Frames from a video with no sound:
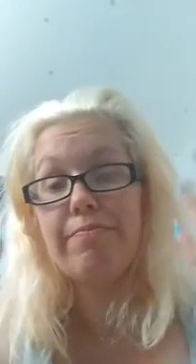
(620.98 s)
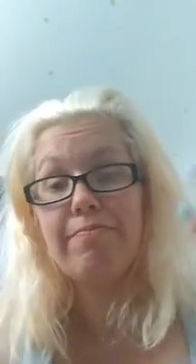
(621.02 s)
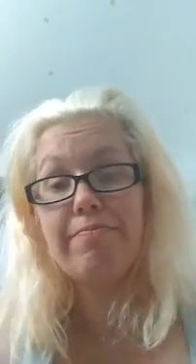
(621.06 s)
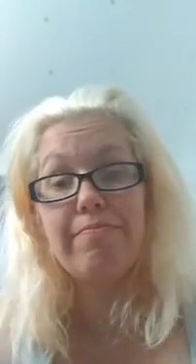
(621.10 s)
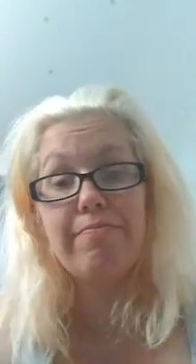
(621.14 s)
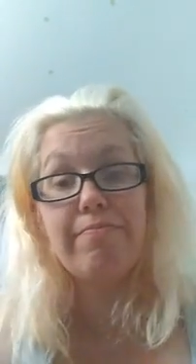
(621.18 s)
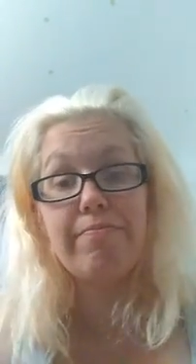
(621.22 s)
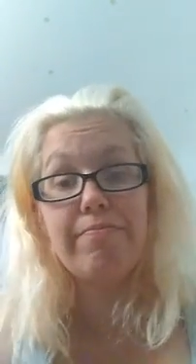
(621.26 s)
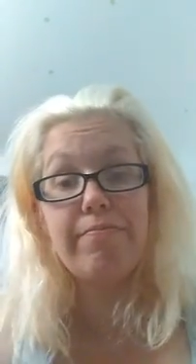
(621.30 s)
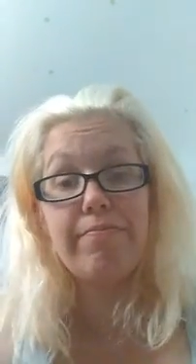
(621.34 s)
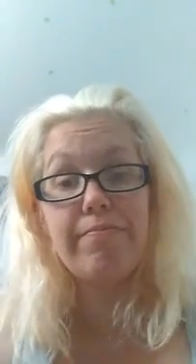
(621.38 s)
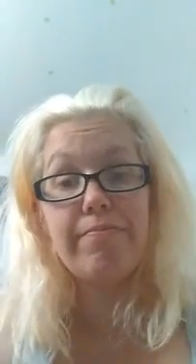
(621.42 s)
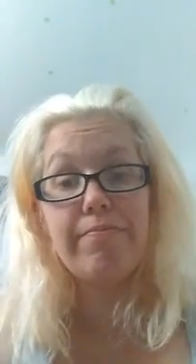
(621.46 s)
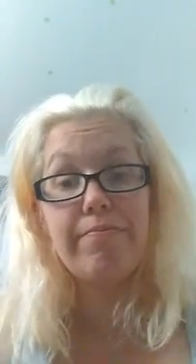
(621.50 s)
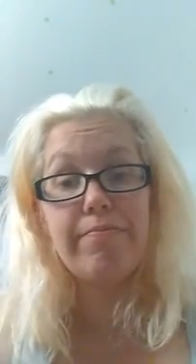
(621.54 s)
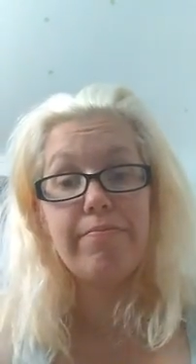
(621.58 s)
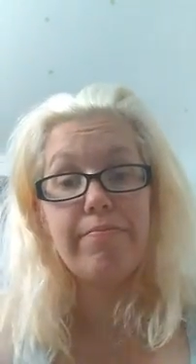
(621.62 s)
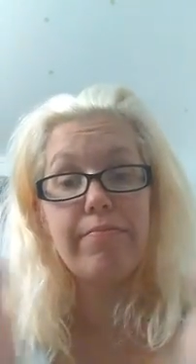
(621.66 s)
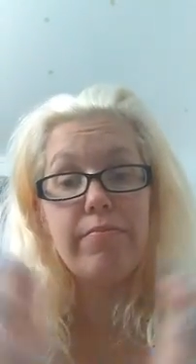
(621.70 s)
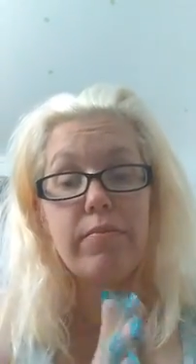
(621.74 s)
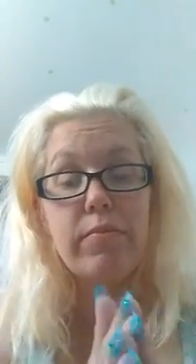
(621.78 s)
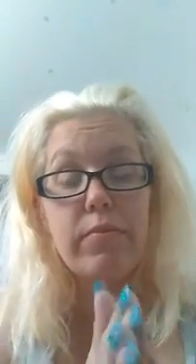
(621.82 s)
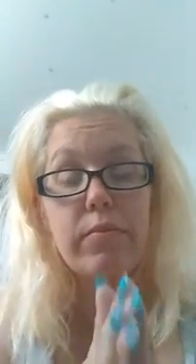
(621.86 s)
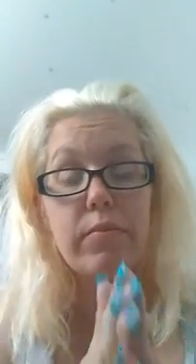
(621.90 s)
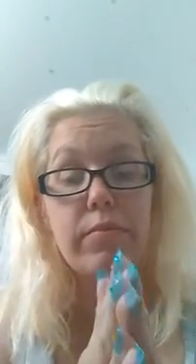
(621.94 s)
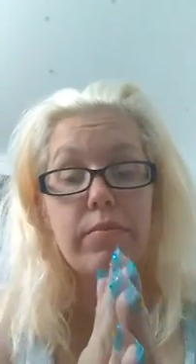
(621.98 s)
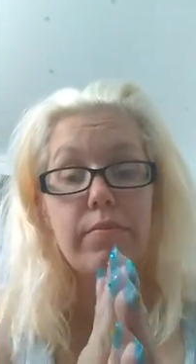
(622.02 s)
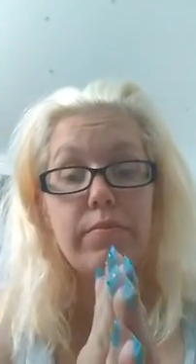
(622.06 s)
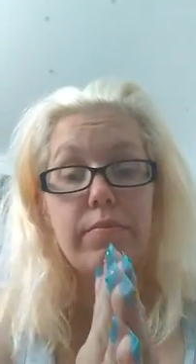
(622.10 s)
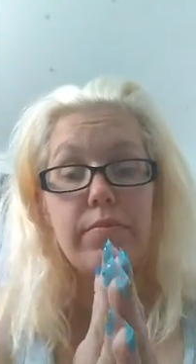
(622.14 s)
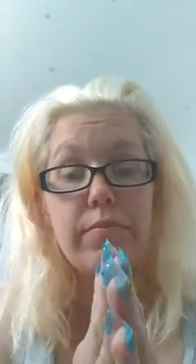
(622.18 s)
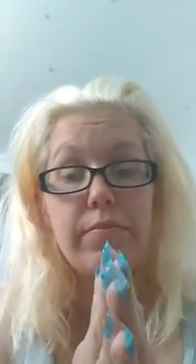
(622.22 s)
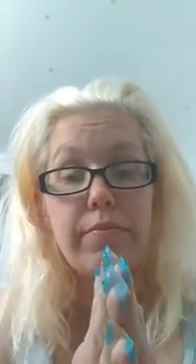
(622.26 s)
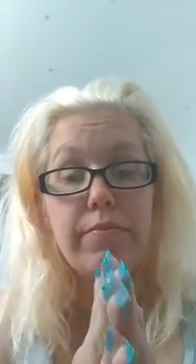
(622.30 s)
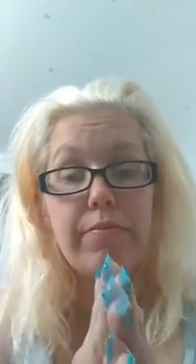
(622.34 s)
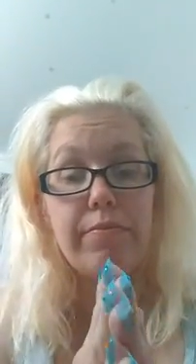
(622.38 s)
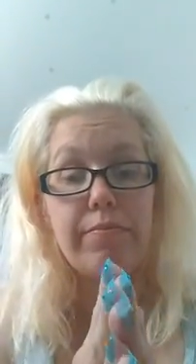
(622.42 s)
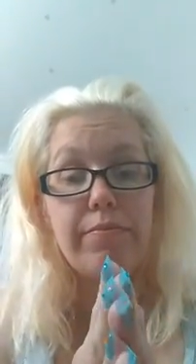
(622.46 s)
I will let you guys know.
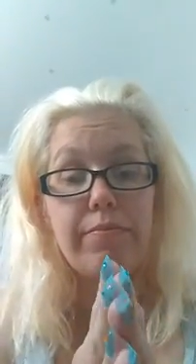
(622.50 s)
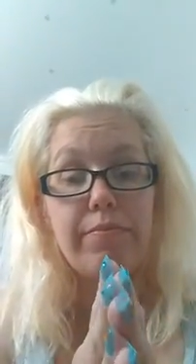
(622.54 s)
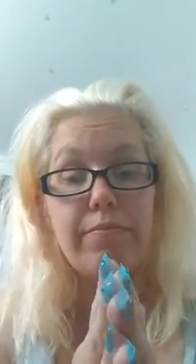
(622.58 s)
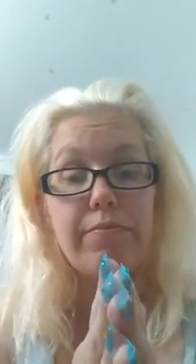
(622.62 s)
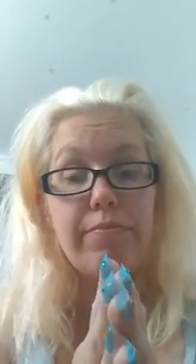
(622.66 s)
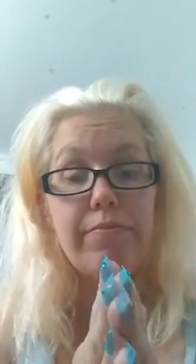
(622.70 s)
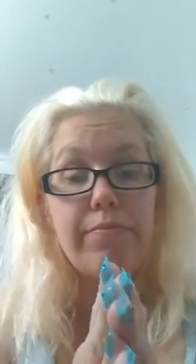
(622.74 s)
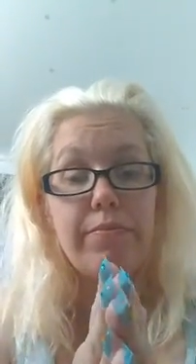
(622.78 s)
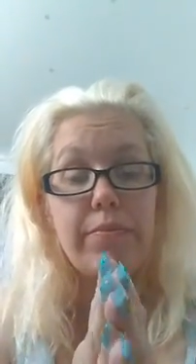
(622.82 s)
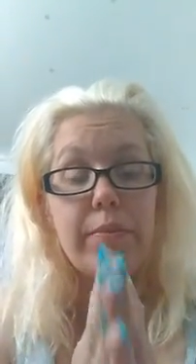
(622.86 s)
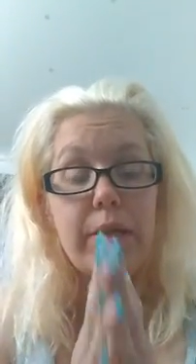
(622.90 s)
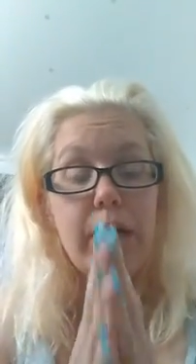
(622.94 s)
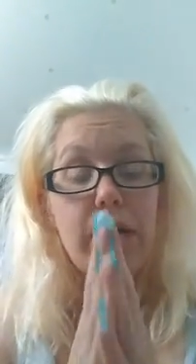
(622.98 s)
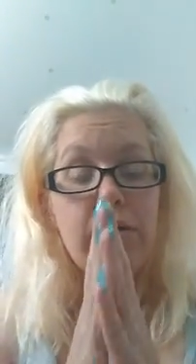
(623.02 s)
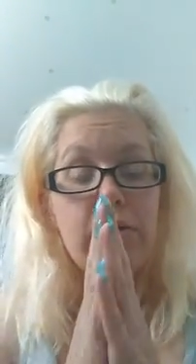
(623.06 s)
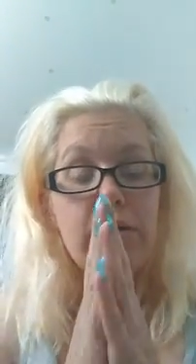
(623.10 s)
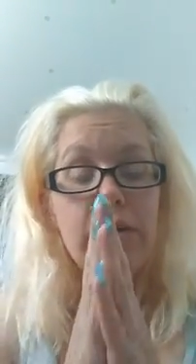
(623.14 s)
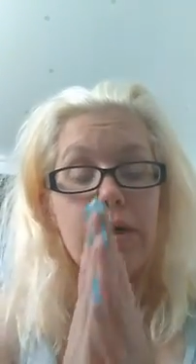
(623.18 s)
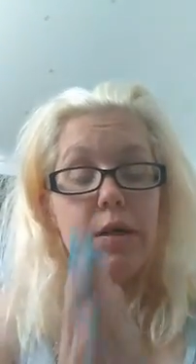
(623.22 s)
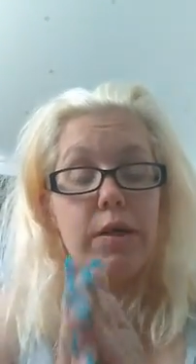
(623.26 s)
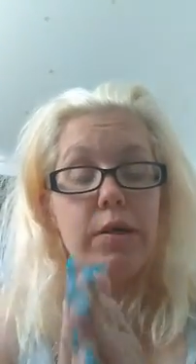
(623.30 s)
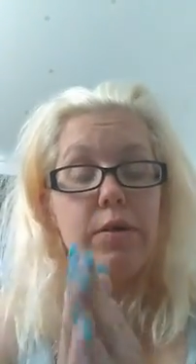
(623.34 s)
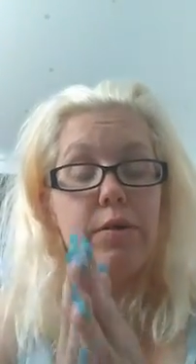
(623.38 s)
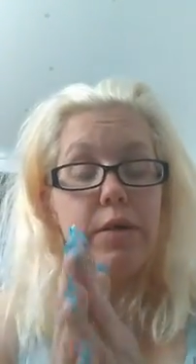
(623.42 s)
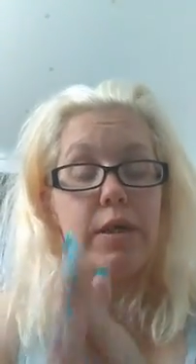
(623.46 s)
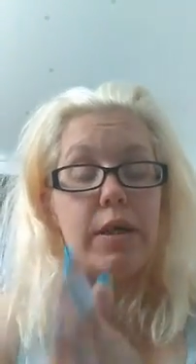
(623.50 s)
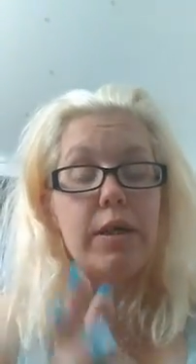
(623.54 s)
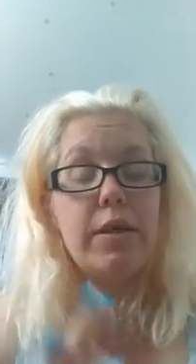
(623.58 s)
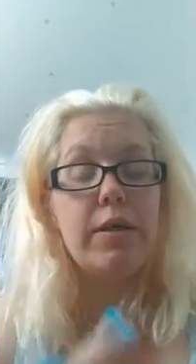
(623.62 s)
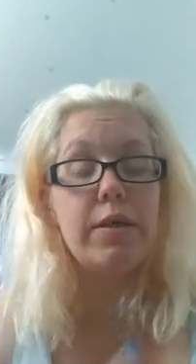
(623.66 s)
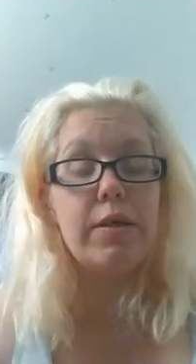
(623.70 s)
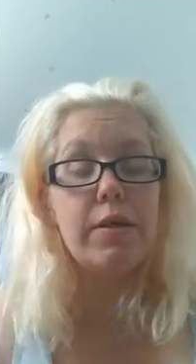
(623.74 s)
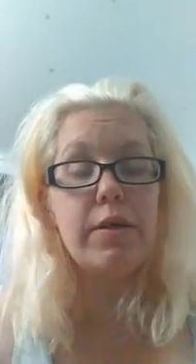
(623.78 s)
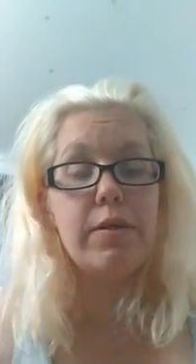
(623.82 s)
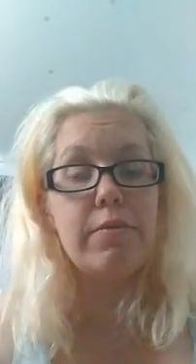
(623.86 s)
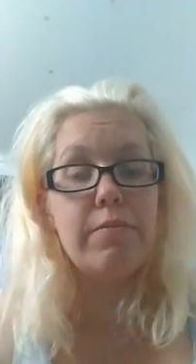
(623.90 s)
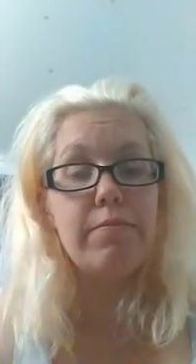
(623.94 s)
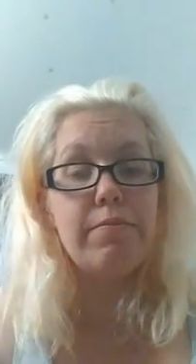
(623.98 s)
Until next time,
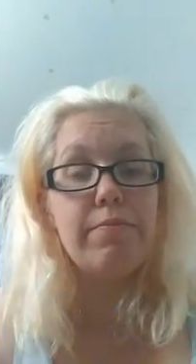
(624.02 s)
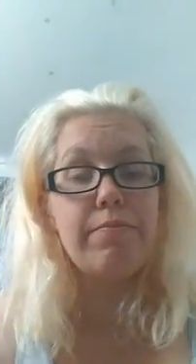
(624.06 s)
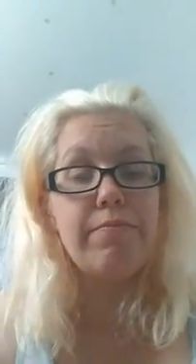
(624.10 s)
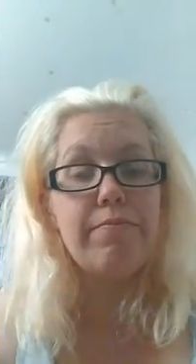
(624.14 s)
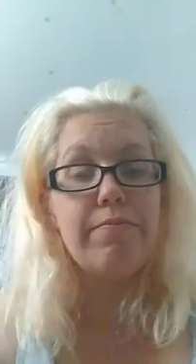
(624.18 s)
peace.